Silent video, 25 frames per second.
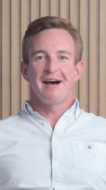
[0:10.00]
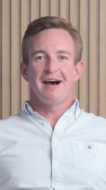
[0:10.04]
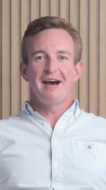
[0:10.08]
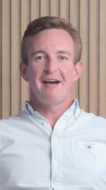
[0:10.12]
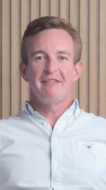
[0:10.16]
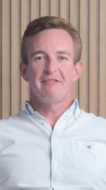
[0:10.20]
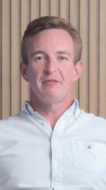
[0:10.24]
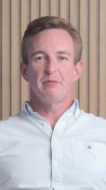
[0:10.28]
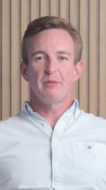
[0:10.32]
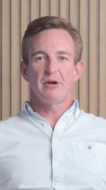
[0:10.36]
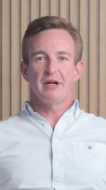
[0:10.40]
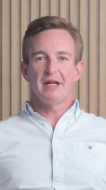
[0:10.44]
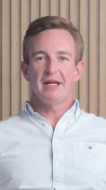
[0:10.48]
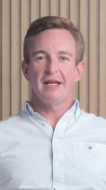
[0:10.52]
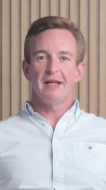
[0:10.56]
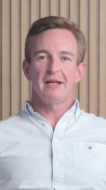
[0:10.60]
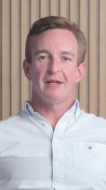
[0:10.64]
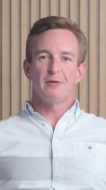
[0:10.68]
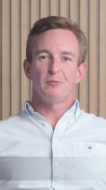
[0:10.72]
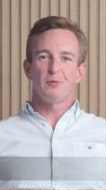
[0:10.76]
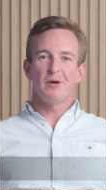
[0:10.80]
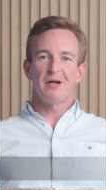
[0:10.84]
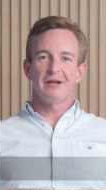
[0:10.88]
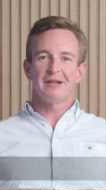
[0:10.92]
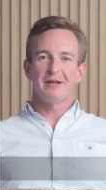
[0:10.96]
Hi everybody
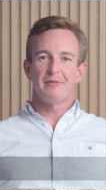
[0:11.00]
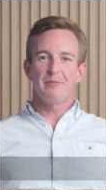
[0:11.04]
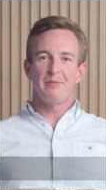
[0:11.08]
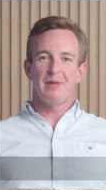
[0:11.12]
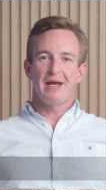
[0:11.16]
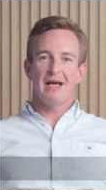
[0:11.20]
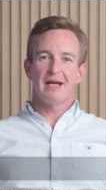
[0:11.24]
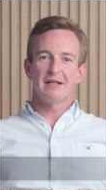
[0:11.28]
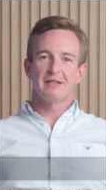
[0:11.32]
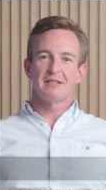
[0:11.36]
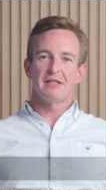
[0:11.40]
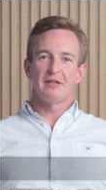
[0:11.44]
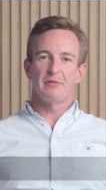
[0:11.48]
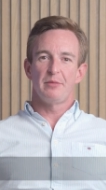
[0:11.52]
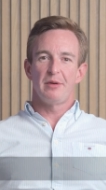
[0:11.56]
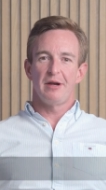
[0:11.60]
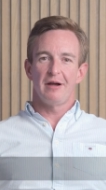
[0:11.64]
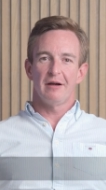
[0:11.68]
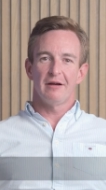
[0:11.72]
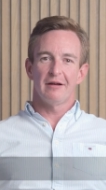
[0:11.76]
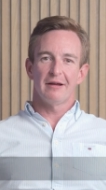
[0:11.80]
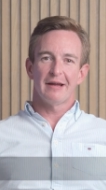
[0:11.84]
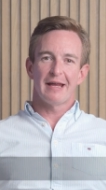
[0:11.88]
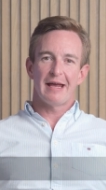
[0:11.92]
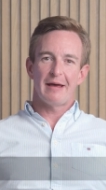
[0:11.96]
and welcome back to the
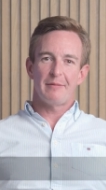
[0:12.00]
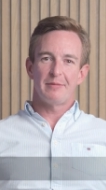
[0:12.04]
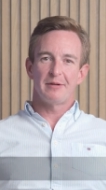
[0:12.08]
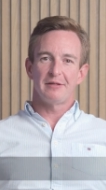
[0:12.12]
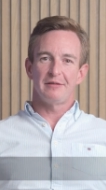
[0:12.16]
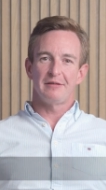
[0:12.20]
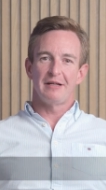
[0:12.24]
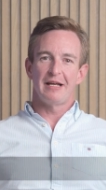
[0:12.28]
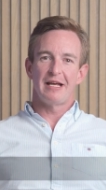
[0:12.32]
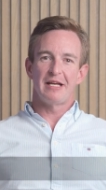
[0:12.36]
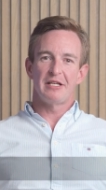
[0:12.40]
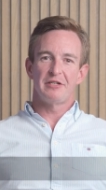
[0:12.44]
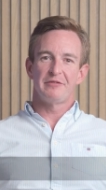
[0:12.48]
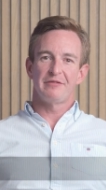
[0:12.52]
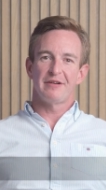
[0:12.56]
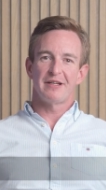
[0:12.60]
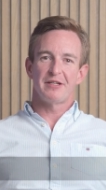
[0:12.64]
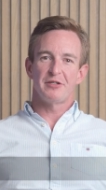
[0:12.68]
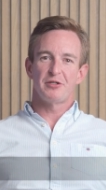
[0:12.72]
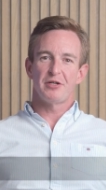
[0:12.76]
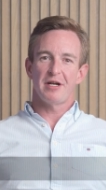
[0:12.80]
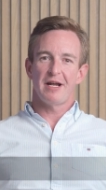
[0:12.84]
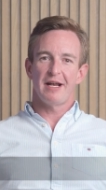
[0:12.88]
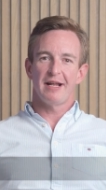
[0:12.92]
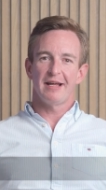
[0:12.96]
Peregrine Capital Hedge
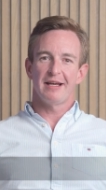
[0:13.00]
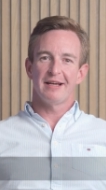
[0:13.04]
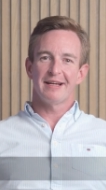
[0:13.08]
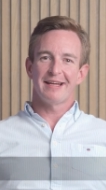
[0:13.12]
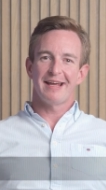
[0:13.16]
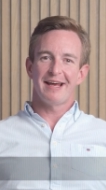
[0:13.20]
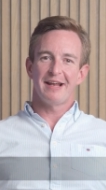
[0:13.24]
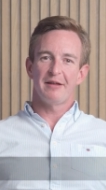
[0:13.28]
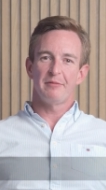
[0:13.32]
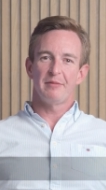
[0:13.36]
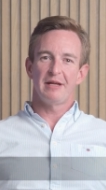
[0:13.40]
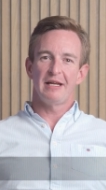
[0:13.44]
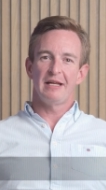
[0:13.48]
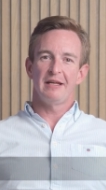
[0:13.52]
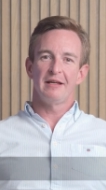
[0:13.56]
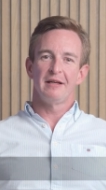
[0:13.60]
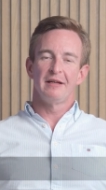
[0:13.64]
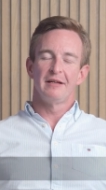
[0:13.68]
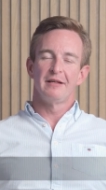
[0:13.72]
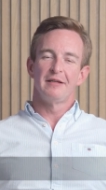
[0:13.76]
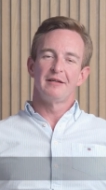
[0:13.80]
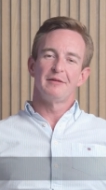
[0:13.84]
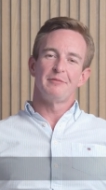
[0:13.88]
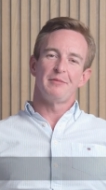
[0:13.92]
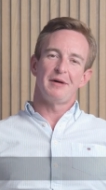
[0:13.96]
Fund Training Academy.
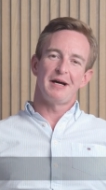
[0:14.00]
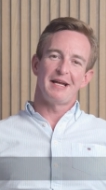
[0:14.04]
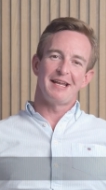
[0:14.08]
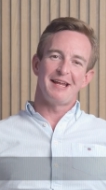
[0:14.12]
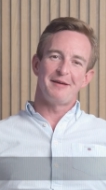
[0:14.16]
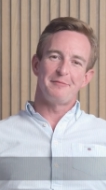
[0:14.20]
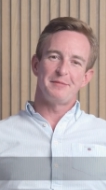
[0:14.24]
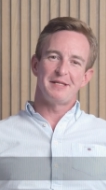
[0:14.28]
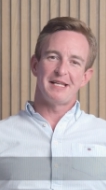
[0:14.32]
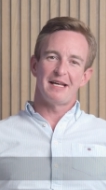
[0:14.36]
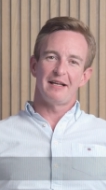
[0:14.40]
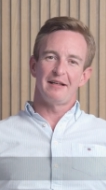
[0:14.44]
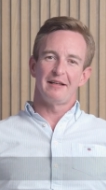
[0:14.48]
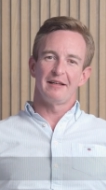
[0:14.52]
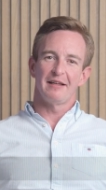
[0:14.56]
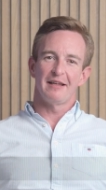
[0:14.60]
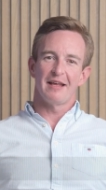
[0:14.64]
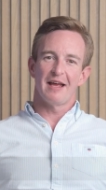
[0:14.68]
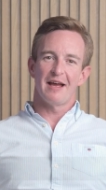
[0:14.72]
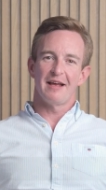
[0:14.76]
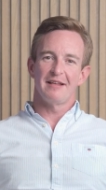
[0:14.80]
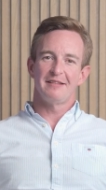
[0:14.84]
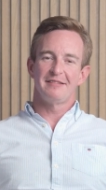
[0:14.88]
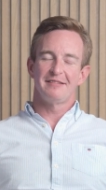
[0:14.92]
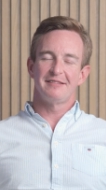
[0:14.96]
My name is Alan
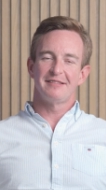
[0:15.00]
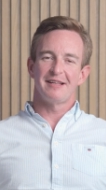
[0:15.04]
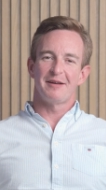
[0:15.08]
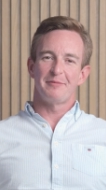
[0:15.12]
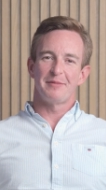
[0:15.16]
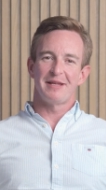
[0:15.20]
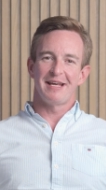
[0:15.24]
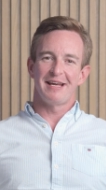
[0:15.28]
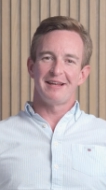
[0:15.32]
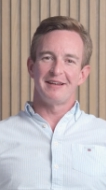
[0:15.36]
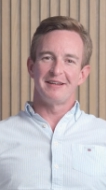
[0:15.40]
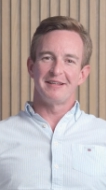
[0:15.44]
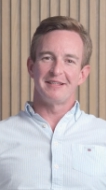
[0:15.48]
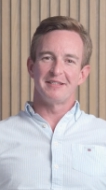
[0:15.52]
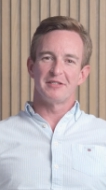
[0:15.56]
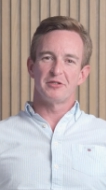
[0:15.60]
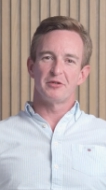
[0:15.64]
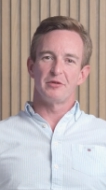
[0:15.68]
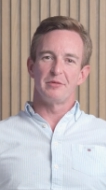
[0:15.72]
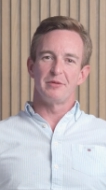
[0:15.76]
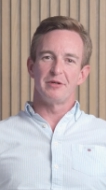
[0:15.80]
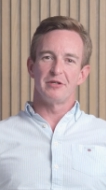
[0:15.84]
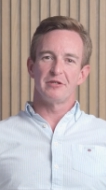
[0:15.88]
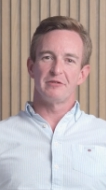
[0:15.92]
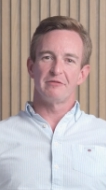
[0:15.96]
Yates. I'm the head of
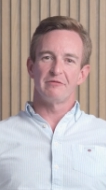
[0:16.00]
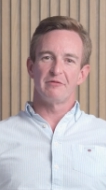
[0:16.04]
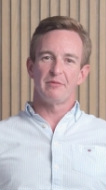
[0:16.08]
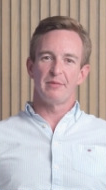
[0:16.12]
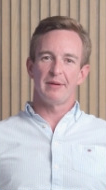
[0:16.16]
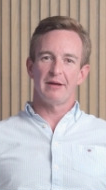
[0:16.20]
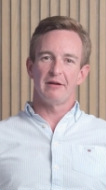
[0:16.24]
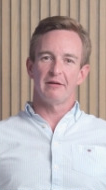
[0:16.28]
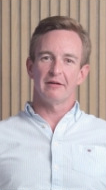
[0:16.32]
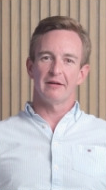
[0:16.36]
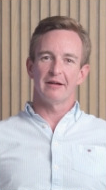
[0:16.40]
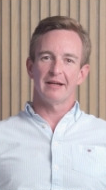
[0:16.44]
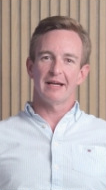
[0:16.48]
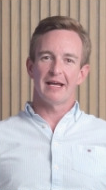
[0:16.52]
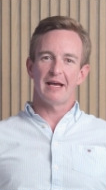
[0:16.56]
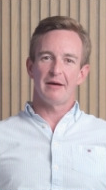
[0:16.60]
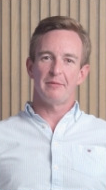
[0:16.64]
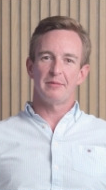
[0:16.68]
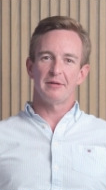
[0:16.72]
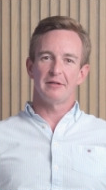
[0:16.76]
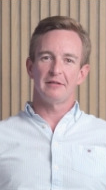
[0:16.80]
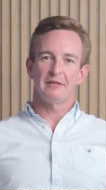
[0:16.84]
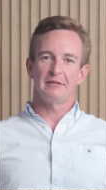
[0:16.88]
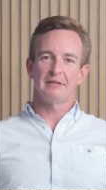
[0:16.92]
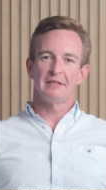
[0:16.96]
distribution for Peregrine
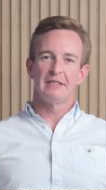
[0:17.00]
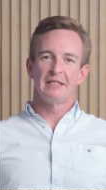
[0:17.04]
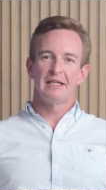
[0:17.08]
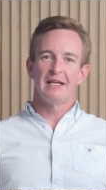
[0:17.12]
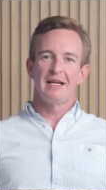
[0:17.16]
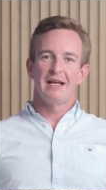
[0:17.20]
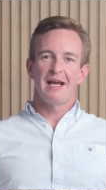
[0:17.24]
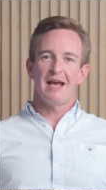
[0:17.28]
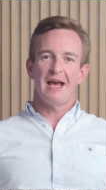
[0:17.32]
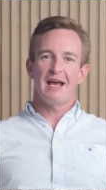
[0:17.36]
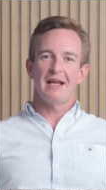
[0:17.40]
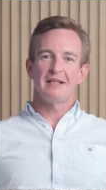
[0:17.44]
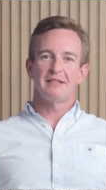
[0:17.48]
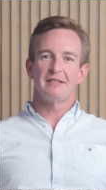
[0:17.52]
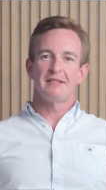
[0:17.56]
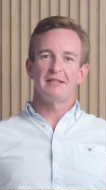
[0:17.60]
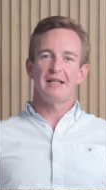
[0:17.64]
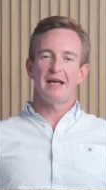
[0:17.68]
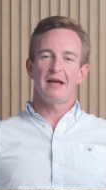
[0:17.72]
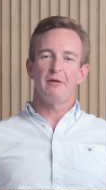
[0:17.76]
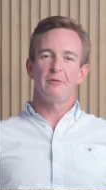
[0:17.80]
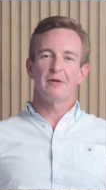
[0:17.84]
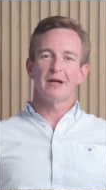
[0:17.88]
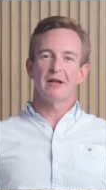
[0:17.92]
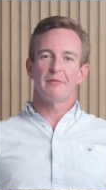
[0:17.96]
Capital, and
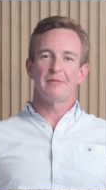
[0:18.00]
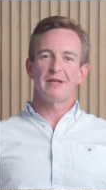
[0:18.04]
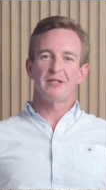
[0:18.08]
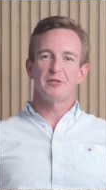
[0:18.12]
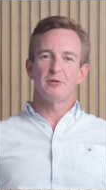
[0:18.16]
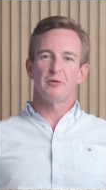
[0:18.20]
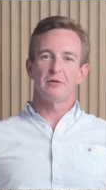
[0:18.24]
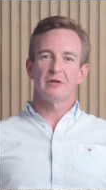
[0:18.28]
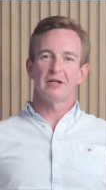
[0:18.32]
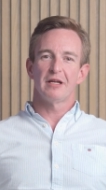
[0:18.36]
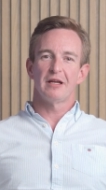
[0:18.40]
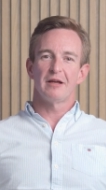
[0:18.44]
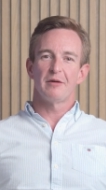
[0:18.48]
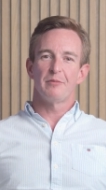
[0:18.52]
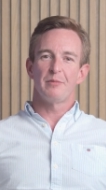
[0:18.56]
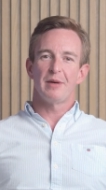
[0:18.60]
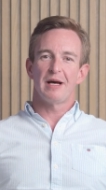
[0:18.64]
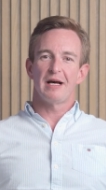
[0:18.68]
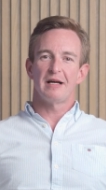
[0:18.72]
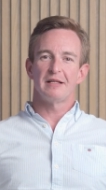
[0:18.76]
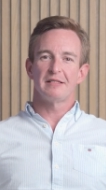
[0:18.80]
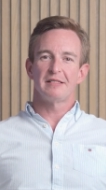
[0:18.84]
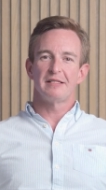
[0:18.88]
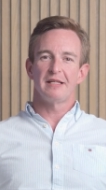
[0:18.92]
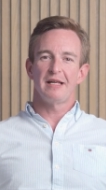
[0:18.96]
today we're going to be talking
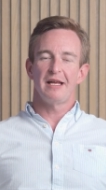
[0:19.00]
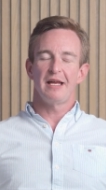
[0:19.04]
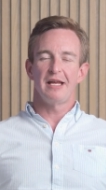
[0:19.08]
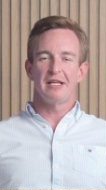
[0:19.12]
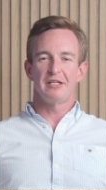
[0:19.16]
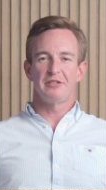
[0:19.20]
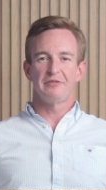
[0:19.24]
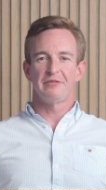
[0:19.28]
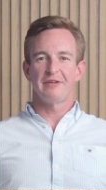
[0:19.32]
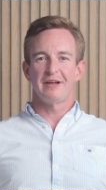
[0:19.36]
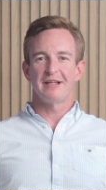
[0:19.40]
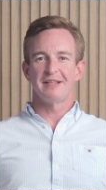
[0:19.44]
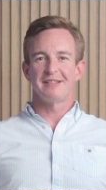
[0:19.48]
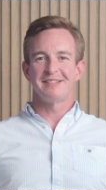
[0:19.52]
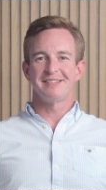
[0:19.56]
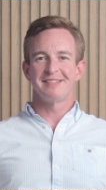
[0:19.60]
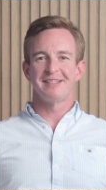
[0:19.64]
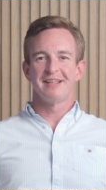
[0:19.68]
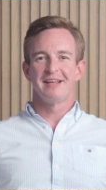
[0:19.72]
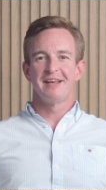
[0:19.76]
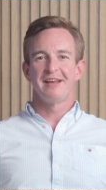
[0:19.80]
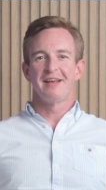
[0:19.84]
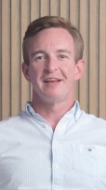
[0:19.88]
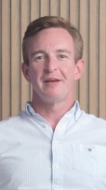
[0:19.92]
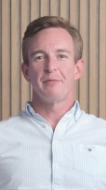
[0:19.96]
about hedge funds,
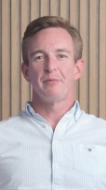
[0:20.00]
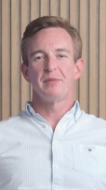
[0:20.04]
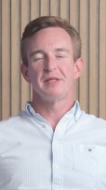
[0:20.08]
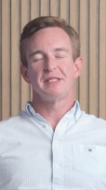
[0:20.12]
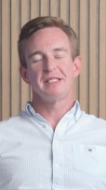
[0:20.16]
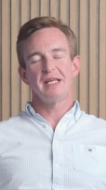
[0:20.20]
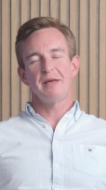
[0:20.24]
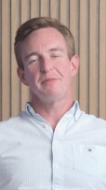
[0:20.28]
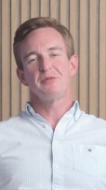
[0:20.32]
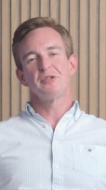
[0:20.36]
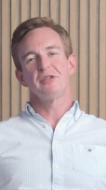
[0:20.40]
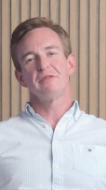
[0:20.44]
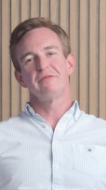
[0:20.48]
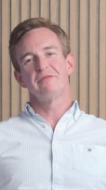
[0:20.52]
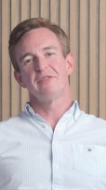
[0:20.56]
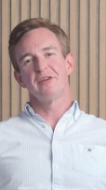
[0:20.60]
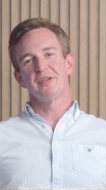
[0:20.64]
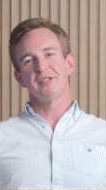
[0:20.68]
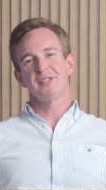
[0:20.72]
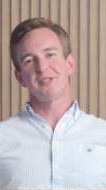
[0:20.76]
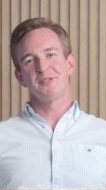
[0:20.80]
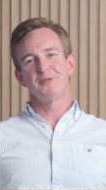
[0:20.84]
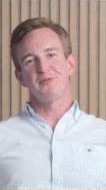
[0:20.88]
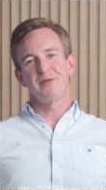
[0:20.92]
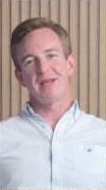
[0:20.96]
perception
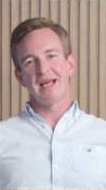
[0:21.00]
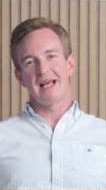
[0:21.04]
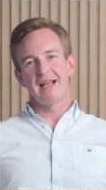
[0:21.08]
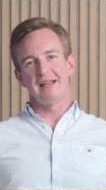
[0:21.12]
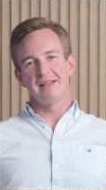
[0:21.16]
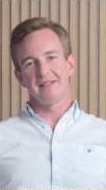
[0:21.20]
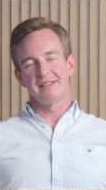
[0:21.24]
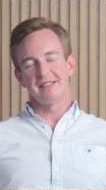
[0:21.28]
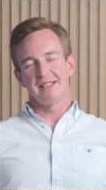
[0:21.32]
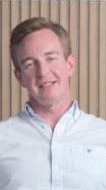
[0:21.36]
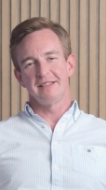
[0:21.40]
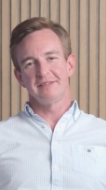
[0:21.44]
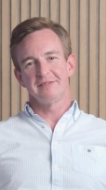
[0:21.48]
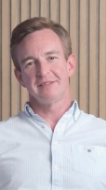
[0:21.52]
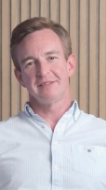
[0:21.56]
versus reality.